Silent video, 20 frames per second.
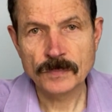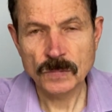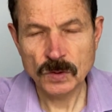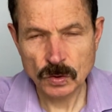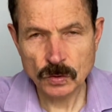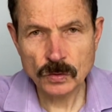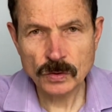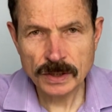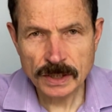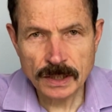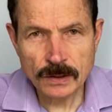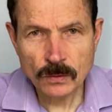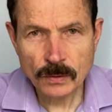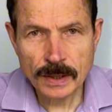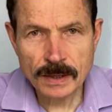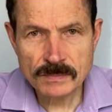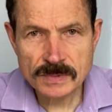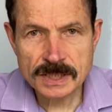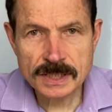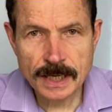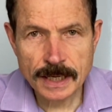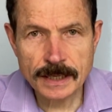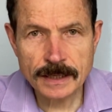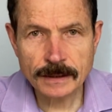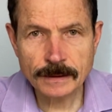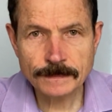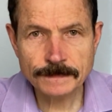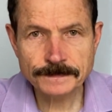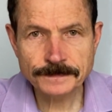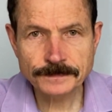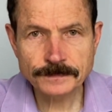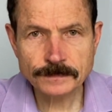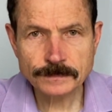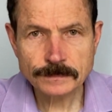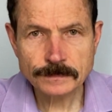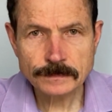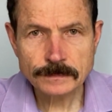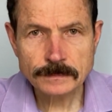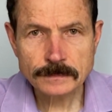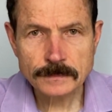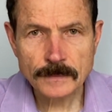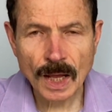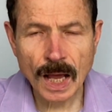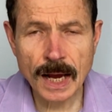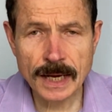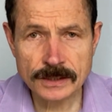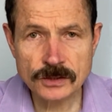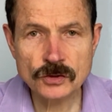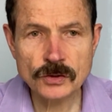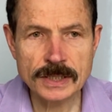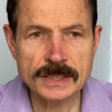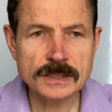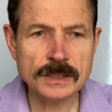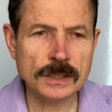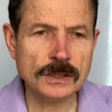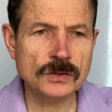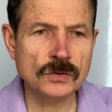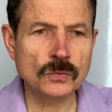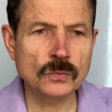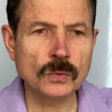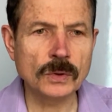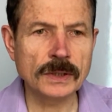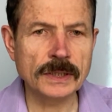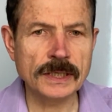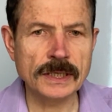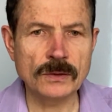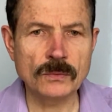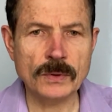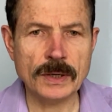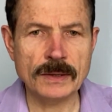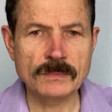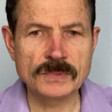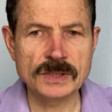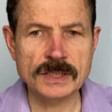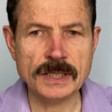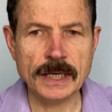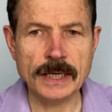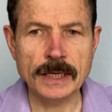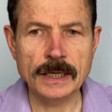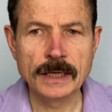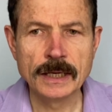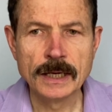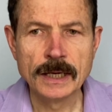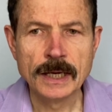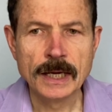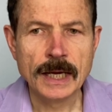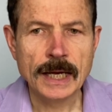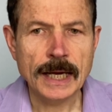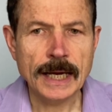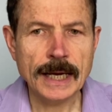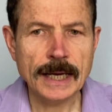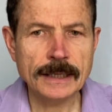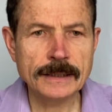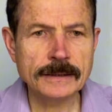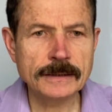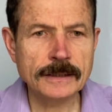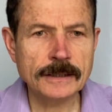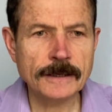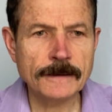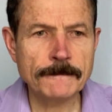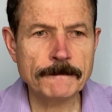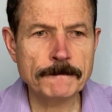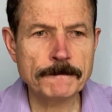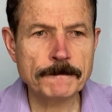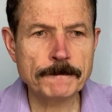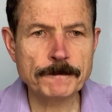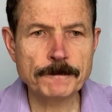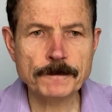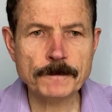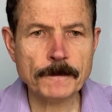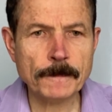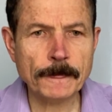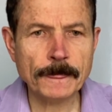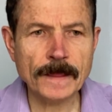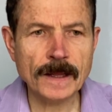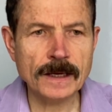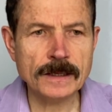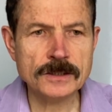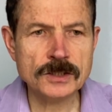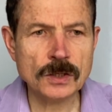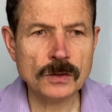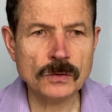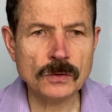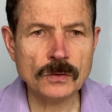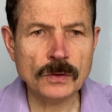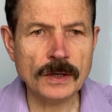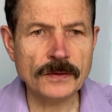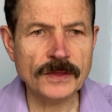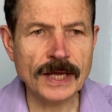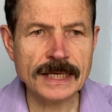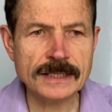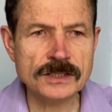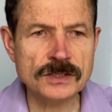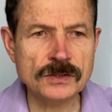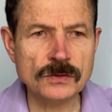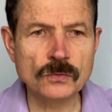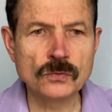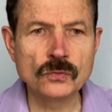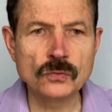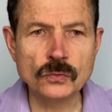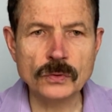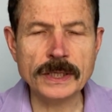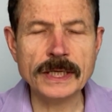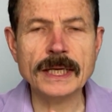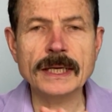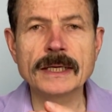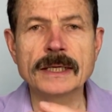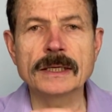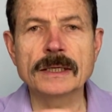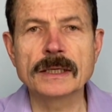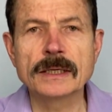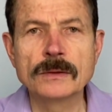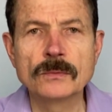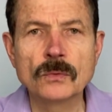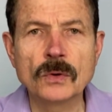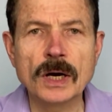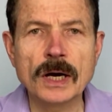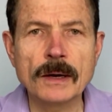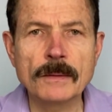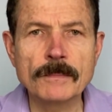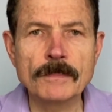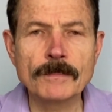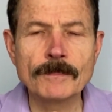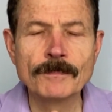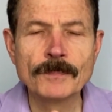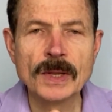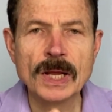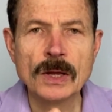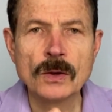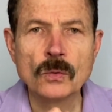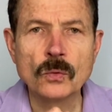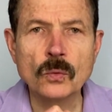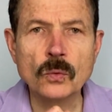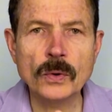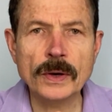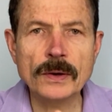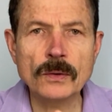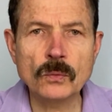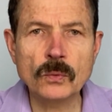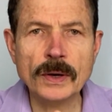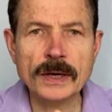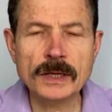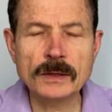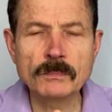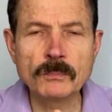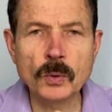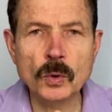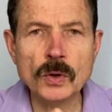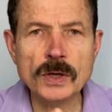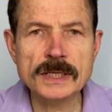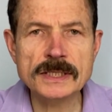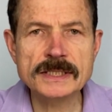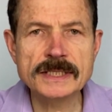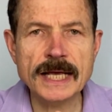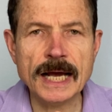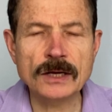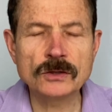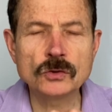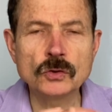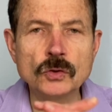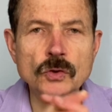Do you hear what I'm saying? I trust that you will hear what I'm saying. And so that's really what it boils down to.